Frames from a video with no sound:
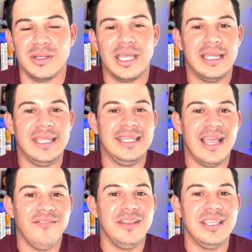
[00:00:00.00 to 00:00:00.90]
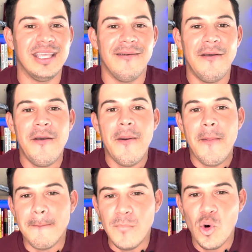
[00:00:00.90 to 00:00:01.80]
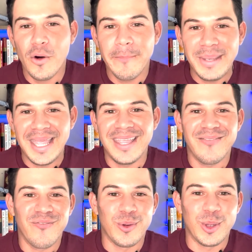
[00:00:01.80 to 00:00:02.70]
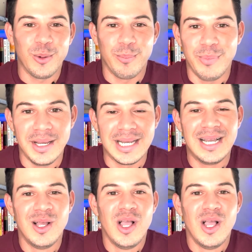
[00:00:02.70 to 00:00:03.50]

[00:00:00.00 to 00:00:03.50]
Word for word: They can definitely get more bang for their buck